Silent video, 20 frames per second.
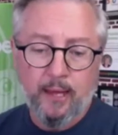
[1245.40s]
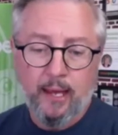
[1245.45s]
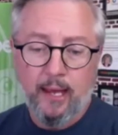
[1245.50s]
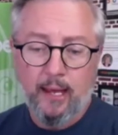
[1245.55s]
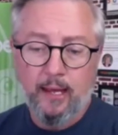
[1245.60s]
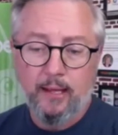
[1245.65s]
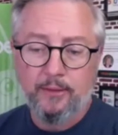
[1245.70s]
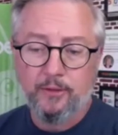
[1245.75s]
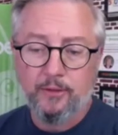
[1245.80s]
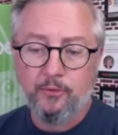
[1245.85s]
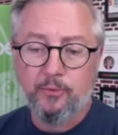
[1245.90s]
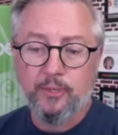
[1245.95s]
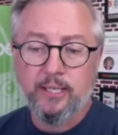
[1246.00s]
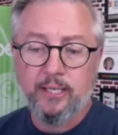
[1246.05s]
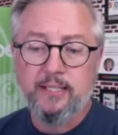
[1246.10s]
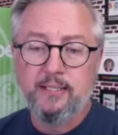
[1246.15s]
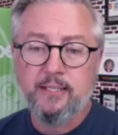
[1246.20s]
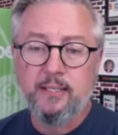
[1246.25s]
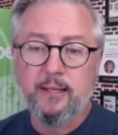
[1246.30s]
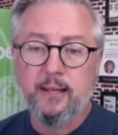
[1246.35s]
And the
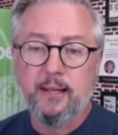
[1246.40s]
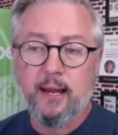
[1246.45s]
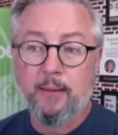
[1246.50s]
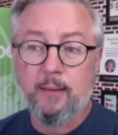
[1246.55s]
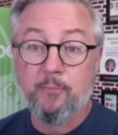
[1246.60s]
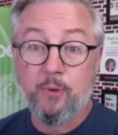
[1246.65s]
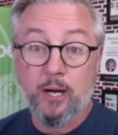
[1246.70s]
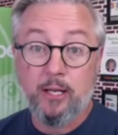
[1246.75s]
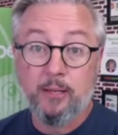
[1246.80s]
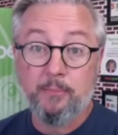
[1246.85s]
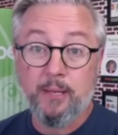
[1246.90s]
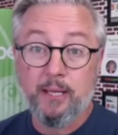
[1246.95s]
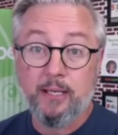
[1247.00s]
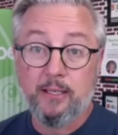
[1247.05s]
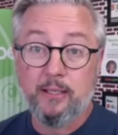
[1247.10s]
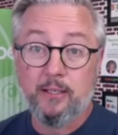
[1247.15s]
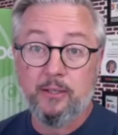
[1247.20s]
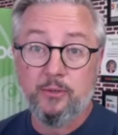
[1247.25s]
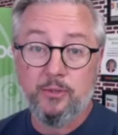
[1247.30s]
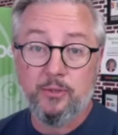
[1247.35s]
reason that I'm
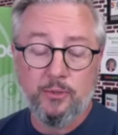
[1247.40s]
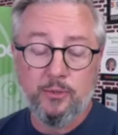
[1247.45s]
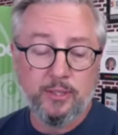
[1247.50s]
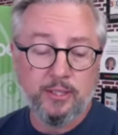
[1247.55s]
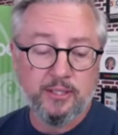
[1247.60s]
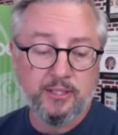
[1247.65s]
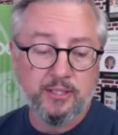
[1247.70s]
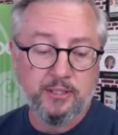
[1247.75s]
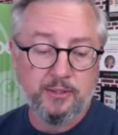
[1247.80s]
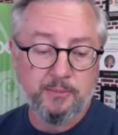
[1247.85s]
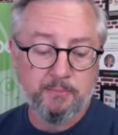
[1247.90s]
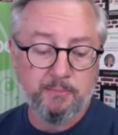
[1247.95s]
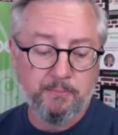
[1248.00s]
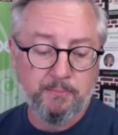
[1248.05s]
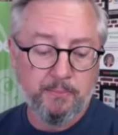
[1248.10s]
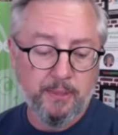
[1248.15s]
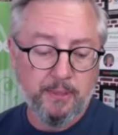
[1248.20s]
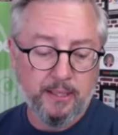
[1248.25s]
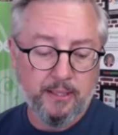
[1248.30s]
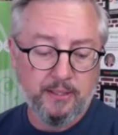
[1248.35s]
recommending you do this is,
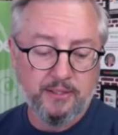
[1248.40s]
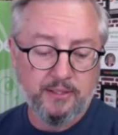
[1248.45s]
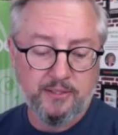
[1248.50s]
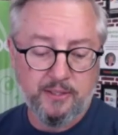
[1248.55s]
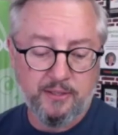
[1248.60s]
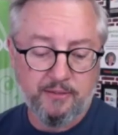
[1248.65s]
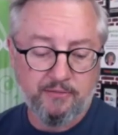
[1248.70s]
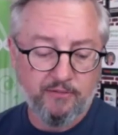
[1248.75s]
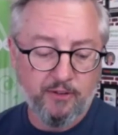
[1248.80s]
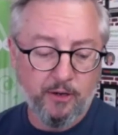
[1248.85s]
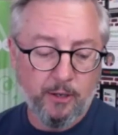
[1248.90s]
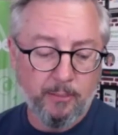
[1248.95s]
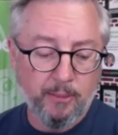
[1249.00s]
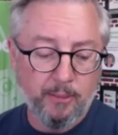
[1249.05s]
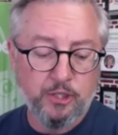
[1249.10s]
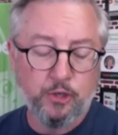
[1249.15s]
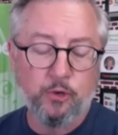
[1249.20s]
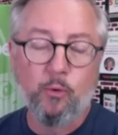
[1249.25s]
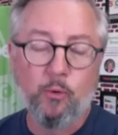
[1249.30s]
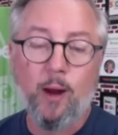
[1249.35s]
is very
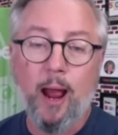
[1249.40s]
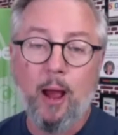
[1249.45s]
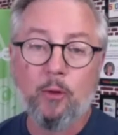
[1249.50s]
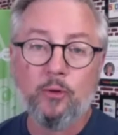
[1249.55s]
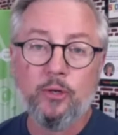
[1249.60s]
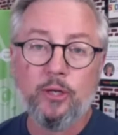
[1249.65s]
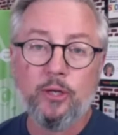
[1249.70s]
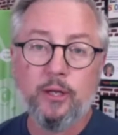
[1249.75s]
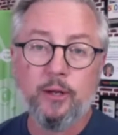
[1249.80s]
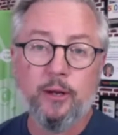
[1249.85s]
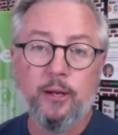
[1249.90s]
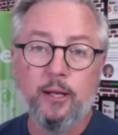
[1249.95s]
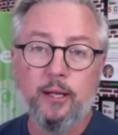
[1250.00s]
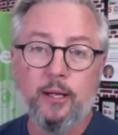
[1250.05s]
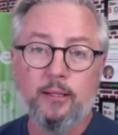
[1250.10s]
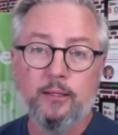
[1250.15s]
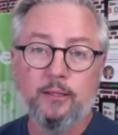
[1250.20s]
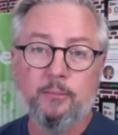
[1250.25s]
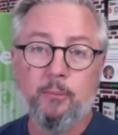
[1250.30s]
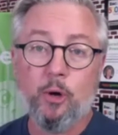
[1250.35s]
much grounded
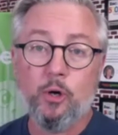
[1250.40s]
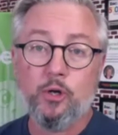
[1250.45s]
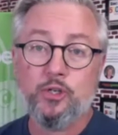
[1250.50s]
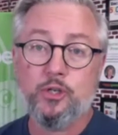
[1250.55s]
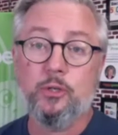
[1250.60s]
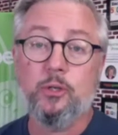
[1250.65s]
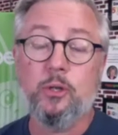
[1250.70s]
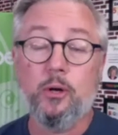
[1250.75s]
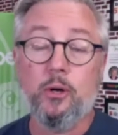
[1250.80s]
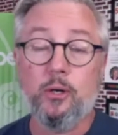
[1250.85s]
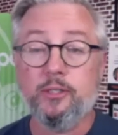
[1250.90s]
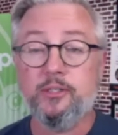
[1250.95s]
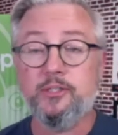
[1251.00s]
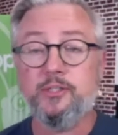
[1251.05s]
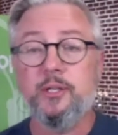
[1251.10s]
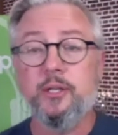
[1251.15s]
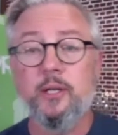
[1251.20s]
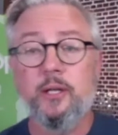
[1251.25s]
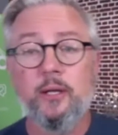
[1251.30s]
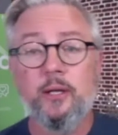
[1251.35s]
in the martial
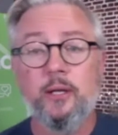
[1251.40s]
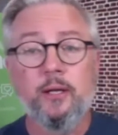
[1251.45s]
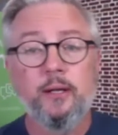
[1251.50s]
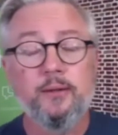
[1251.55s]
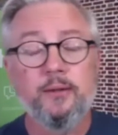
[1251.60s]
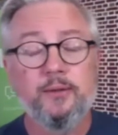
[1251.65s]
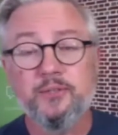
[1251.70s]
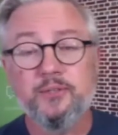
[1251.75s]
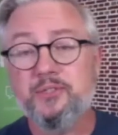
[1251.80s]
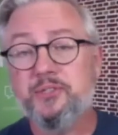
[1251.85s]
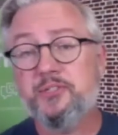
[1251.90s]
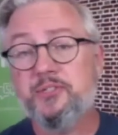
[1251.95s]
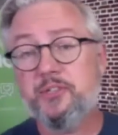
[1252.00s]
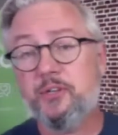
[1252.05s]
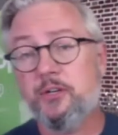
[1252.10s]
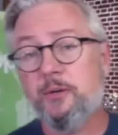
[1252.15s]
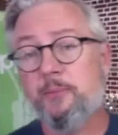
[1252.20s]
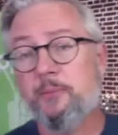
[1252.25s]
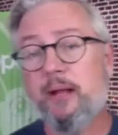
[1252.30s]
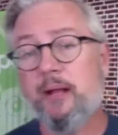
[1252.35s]
arts. There's a
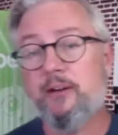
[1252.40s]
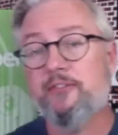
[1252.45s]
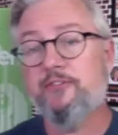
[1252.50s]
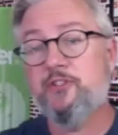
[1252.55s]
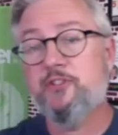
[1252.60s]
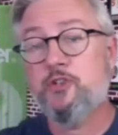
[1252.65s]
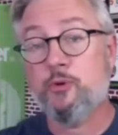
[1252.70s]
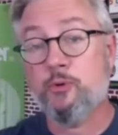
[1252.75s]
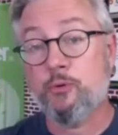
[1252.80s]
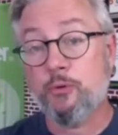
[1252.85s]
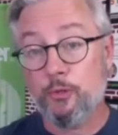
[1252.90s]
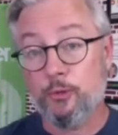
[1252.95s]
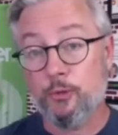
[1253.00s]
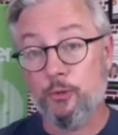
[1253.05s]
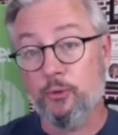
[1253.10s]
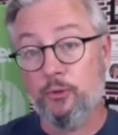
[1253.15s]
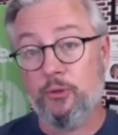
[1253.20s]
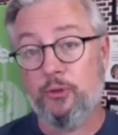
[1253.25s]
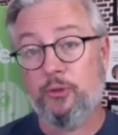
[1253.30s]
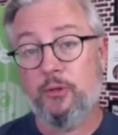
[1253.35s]
certain amount of
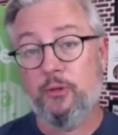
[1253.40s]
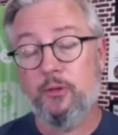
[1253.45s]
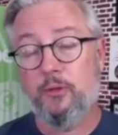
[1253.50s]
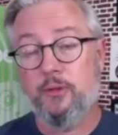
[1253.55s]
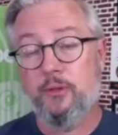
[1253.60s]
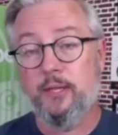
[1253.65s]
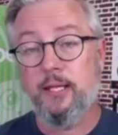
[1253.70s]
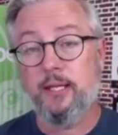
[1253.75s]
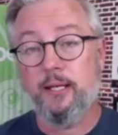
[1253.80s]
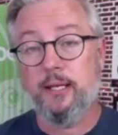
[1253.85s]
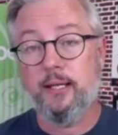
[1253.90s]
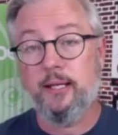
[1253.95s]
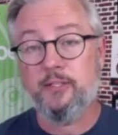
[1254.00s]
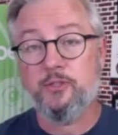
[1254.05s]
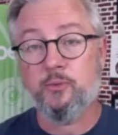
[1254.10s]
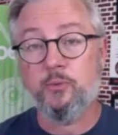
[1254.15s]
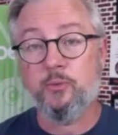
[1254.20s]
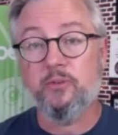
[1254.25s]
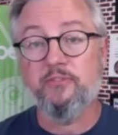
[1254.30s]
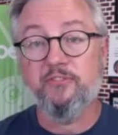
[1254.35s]
truth that
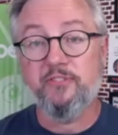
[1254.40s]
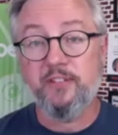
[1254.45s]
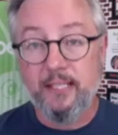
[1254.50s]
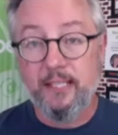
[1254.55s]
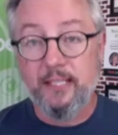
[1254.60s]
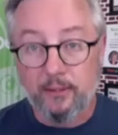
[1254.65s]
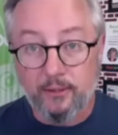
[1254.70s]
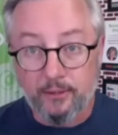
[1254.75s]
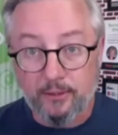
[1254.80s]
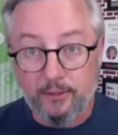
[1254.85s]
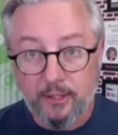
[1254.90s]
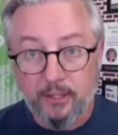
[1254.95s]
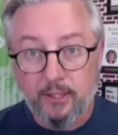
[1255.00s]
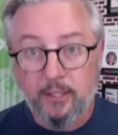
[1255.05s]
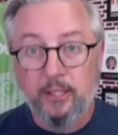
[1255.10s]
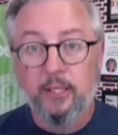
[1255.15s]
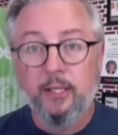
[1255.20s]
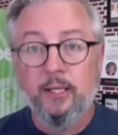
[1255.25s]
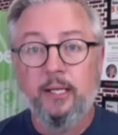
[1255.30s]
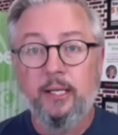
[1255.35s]
gets revealed
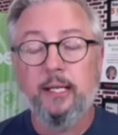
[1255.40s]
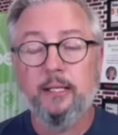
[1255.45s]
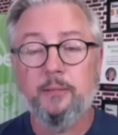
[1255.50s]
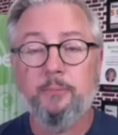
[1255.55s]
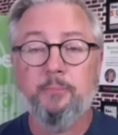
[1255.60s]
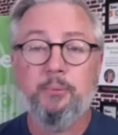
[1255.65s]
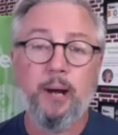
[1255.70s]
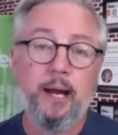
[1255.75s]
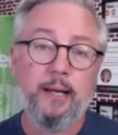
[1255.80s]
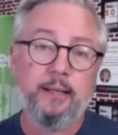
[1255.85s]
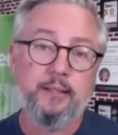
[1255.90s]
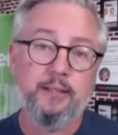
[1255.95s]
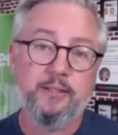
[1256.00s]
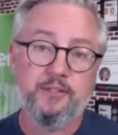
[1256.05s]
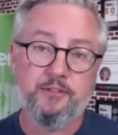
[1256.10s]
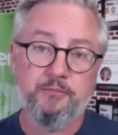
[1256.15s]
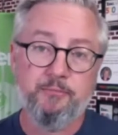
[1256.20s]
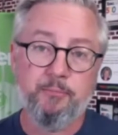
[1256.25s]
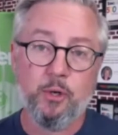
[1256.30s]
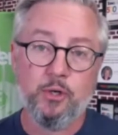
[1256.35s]
in the practice
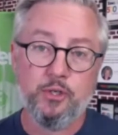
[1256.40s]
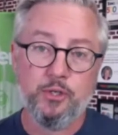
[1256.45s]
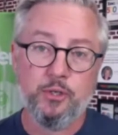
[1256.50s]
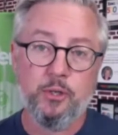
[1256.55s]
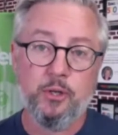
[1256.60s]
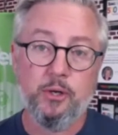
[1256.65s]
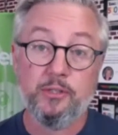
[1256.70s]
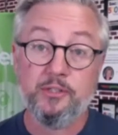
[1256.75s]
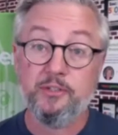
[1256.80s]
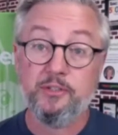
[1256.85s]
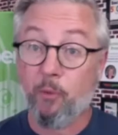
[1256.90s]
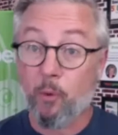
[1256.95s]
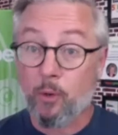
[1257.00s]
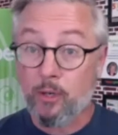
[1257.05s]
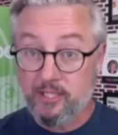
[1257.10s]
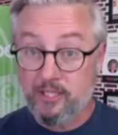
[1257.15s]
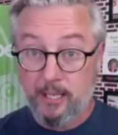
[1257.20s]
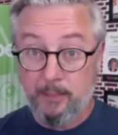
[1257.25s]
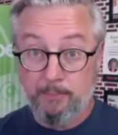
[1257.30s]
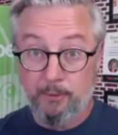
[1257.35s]
of martial arts. For
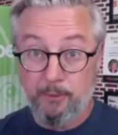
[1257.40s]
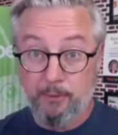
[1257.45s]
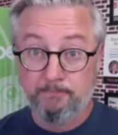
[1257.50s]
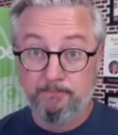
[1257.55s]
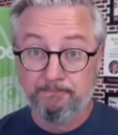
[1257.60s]
example,